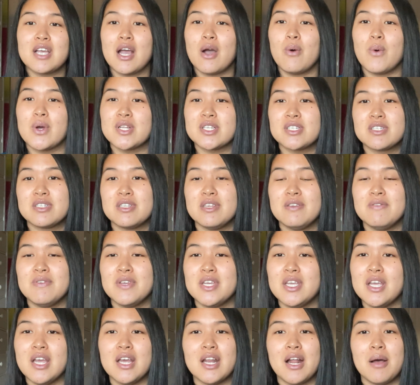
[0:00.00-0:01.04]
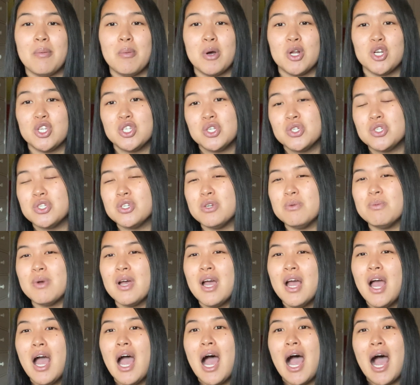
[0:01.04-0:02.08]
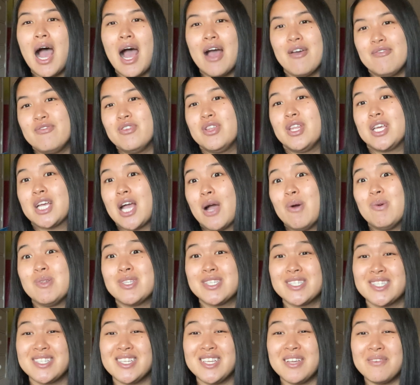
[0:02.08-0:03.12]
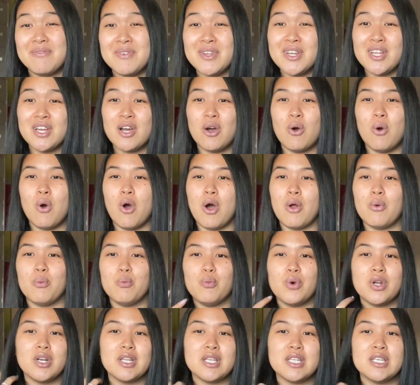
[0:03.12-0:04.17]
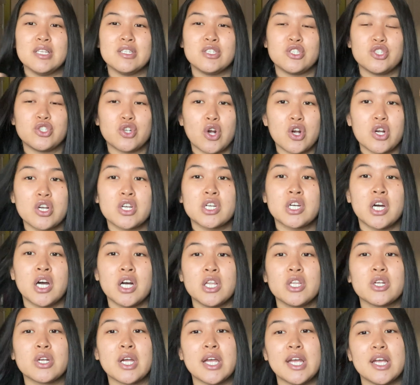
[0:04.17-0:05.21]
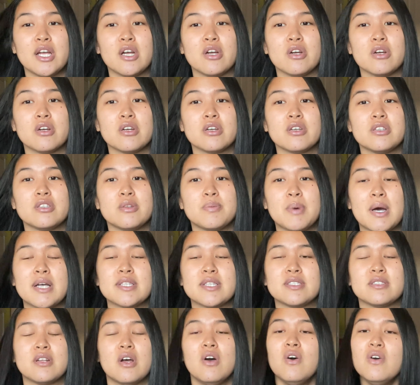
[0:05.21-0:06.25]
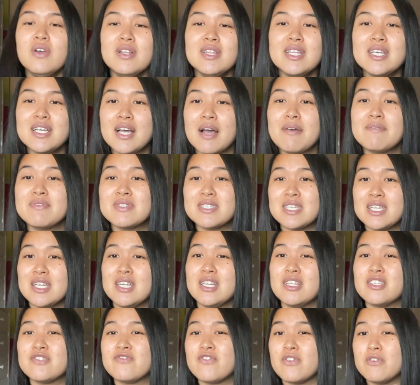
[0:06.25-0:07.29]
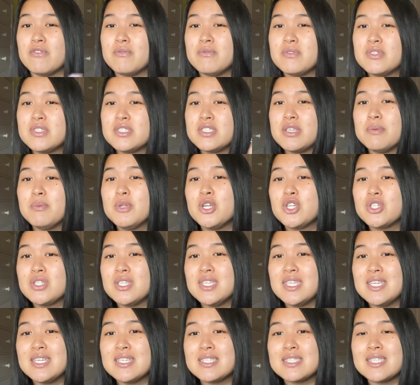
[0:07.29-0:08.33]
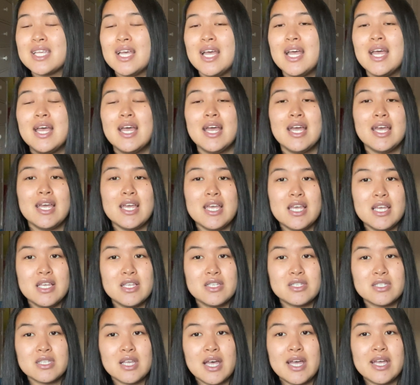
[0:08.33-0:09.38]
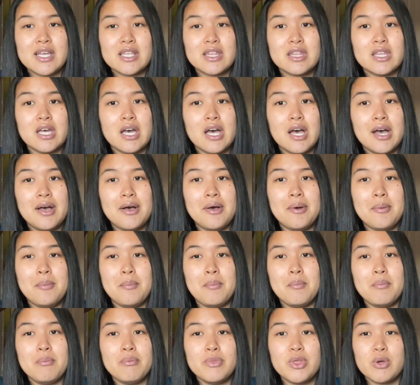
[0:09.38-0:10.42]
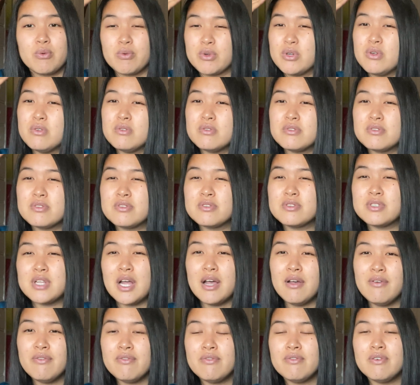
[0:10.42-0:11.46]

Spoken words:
I watch TV and I'm on YouTube. I feel like I would see a video on one of these dark color hair deposits. The only thing I've seen similar to this is like the root stuff.